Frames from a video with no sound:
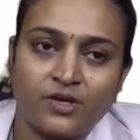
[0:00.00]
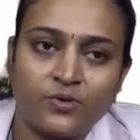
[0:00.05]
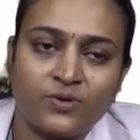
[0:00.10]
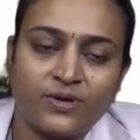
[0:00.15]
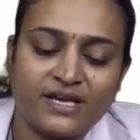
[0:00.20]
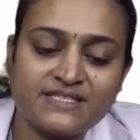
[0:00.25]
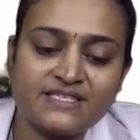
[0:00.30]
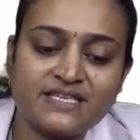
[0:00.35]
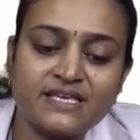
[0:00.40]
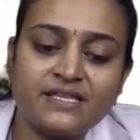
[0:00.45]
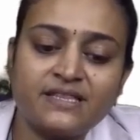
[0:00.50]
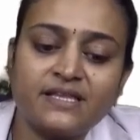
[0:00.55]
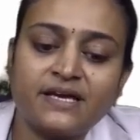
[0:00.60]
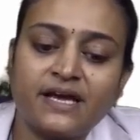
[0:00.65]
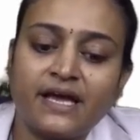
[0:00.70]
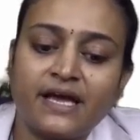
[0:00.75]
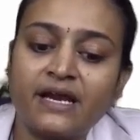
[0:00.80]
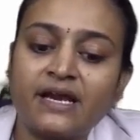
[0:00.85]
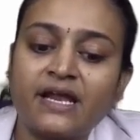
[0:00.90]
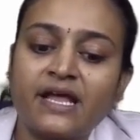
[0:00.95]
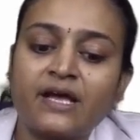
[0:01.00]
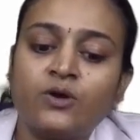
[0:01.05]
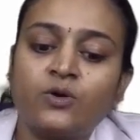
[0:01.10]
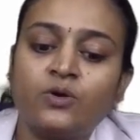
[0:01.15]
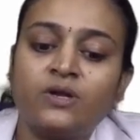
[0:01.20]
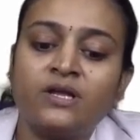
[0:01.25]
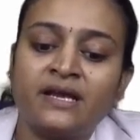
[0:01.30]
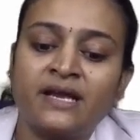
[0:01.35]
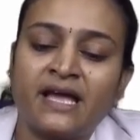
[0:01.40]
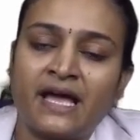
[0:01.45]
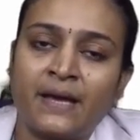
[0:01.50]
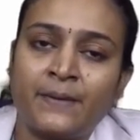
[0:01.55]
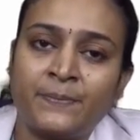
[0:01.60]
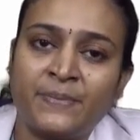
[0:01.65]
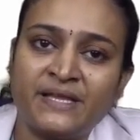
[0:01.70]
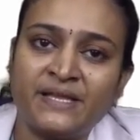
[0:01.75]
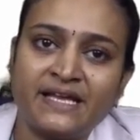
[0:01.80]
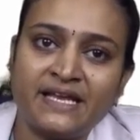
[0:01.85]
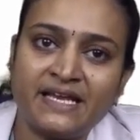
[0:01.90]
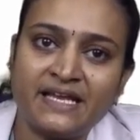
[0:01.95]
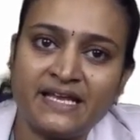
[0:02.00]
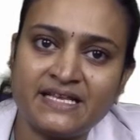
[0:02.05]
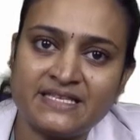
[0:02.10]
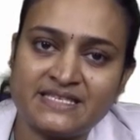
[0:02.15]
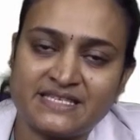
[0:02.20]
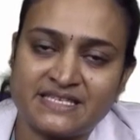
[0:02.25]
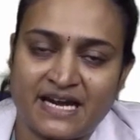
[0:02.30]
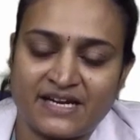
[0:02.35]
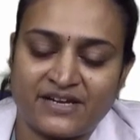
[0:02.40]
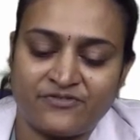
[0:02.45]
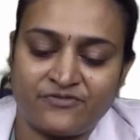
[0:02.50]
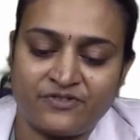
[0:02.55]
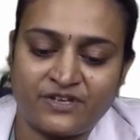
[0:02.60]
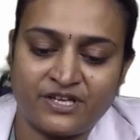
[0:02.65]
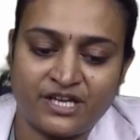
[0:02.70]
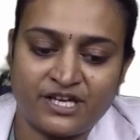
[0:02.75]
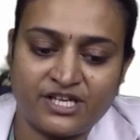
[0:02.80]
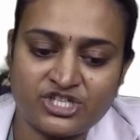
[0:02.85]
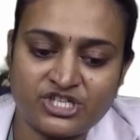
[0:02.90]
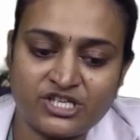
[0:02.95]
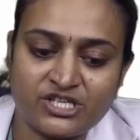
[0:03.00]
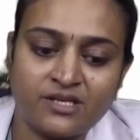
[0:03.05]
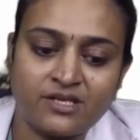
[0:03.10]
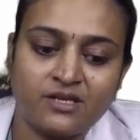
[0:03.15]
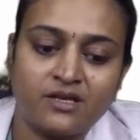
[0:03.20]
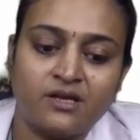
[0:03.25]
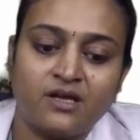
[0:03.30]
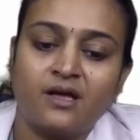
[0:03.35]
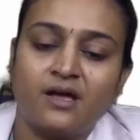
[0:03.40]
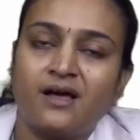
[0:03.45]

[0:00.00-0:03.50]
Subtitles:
You can see the irregular epithelial stratification